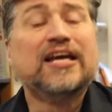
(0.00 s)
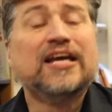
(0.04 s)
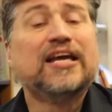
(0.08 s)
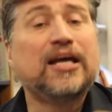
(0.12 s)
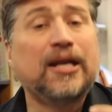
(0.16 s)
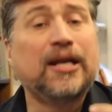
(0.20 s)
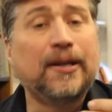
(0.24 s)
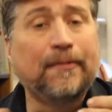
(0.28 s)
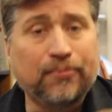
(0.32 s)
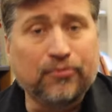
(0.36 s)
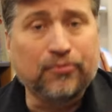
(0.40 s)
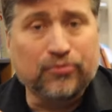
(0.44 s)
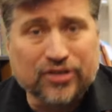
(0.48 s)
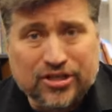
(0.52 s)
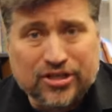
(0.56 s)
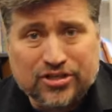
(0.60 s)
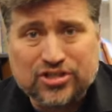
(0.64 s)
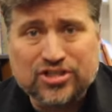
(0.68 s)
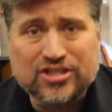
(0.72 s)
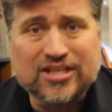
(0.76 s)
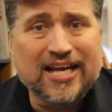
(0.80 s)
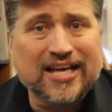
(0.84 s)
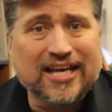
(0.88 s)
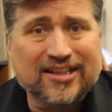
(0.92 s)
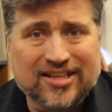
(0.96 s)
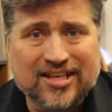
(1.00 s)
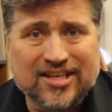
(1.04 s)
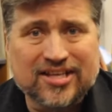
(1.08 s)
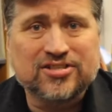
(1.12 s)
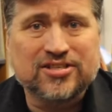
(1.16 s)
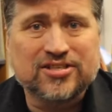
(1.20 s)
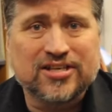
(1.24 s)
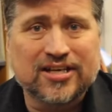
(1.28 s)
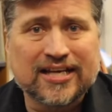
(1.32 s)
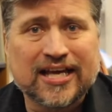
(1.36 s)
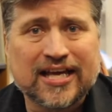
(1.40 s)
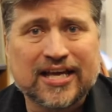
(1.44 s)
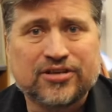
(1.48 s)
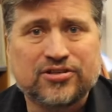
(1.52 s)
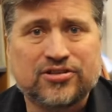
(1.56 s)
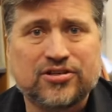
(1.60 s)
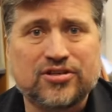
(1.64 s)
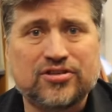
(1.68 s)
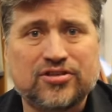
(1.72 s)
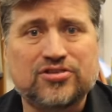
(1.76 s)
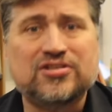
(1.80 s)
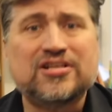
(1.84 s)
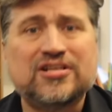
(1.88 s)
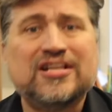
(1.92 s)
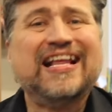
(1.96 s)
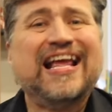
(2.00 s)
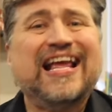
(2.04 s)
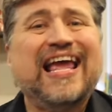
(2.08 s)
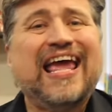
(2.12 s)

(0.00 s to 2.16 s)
can appreciate these connections